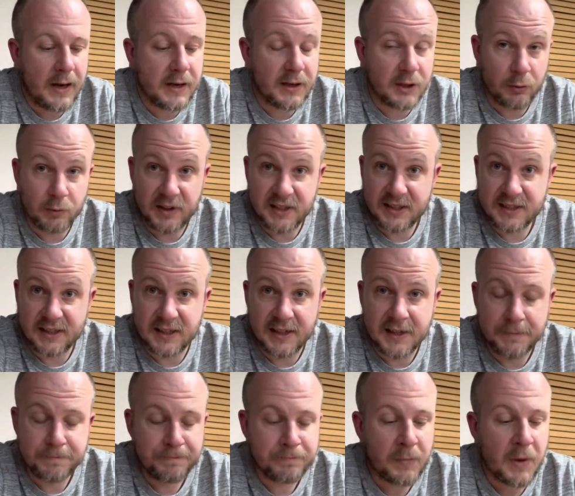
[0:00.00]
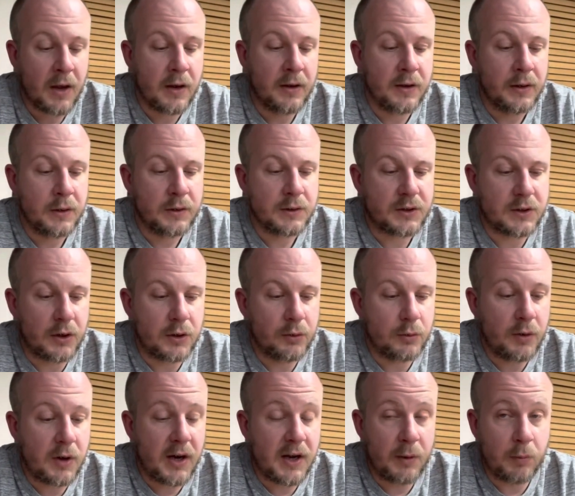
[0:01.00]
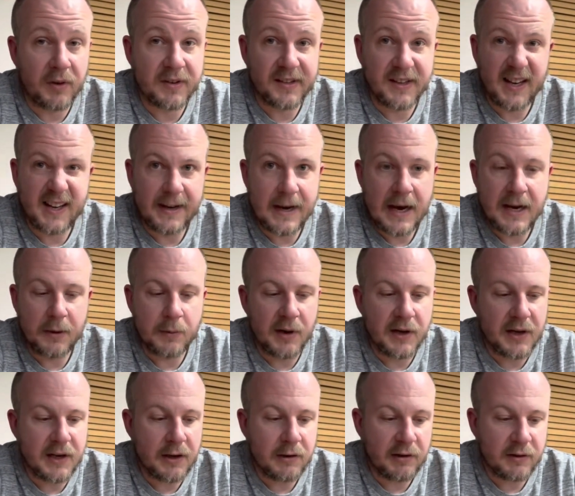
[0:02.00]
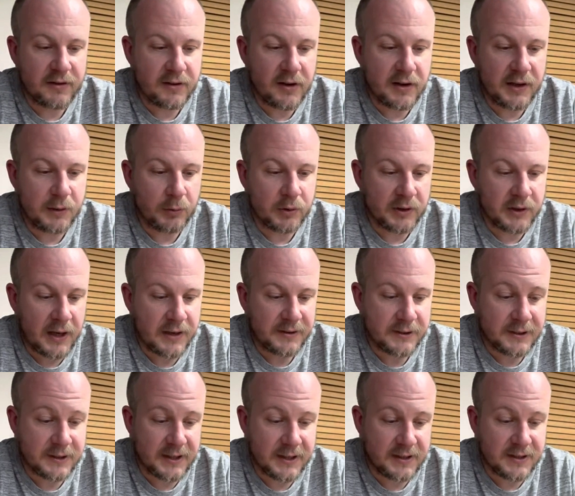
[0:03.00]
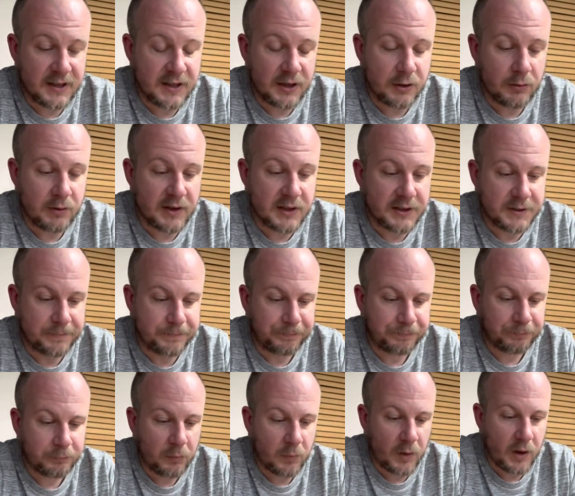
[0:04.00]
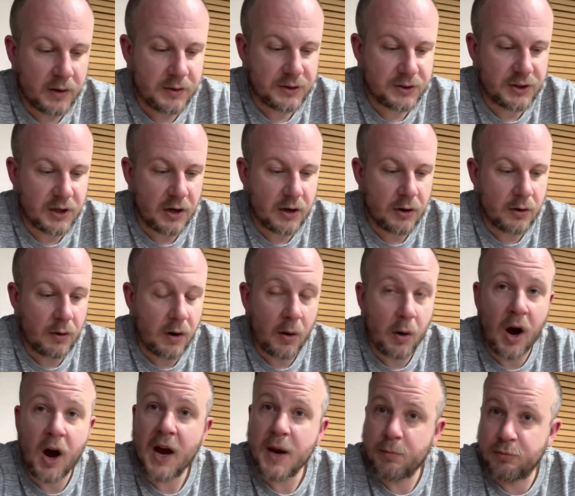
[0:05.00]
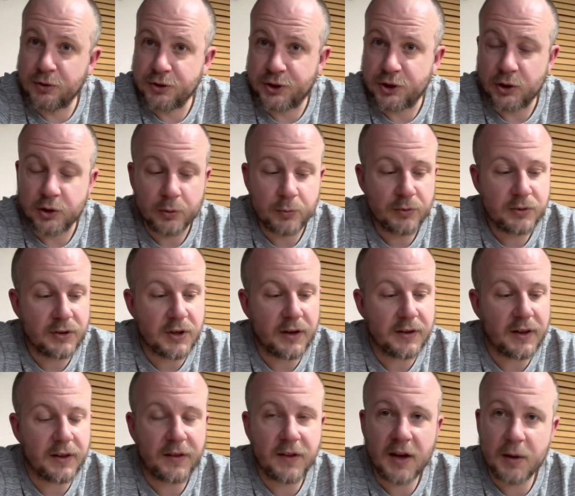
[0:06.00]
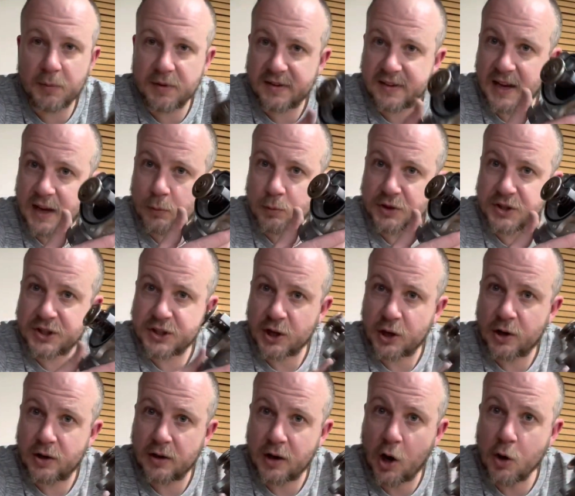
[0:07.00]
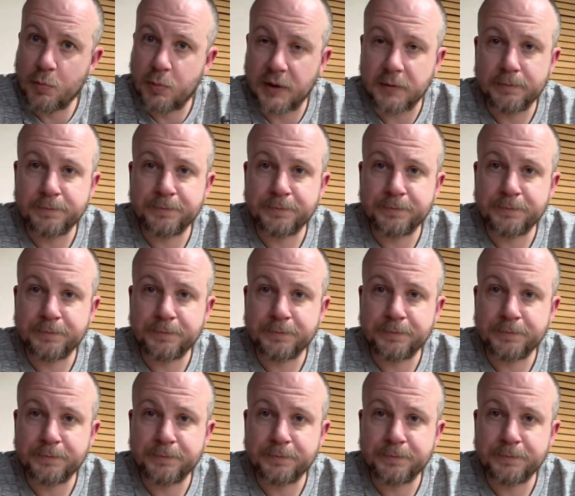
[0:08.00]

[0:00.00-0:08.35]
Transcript: degrees C. So it wasn't getting anywhere near, it certainly wouldn't get to 60 degrees. So I presumed that the thermostat was stuck open.